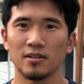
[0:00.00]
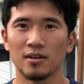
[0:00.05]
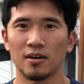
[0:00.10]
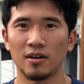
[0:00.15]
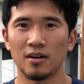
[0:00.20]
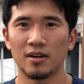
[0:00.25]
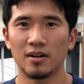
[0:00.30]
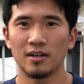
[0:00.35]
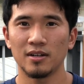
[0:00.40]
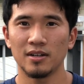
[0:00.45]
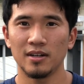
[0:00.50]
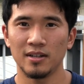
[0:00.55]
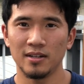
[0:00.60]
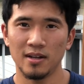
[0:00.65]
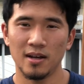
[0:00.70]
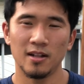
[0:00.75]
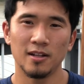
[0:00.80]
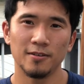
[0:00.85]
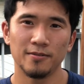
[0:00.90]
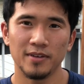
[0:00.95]
on an
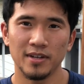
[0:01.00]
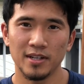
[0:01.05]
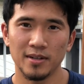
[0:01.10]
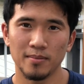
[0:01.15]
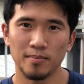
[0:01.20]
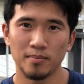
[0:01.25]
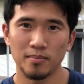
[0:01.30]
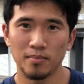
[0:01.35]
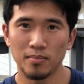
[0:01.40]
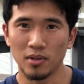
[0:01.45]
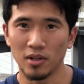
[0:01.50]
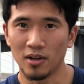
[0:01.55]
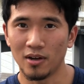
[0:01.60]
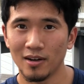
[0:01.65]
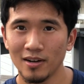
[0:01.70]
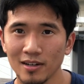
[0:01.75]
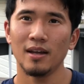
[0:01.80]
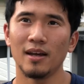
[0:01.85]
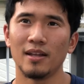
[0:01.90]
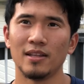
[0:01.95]
elevated
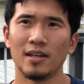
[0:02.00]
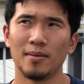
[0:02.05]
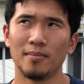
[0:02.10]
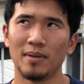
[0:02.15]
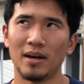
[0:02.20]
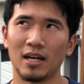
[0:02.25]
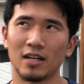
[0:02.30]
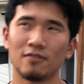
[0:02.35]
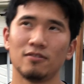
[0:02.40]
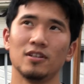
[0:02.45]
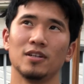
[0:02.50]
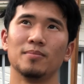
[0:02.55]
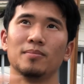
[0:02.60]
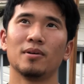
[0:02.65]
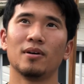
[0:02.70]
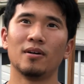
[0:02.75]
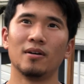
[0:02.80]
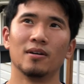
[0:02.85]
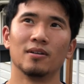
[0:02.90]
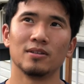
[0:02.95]
block and then backflip
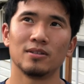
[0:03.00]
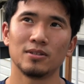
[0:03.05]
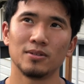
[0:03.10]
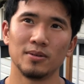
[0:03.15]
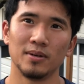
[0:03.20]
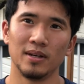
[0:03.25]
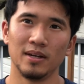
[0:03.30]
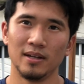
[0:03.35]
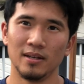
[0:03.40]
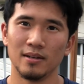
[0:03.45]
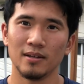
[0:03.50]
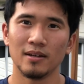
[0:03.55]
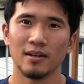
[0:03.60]
onto a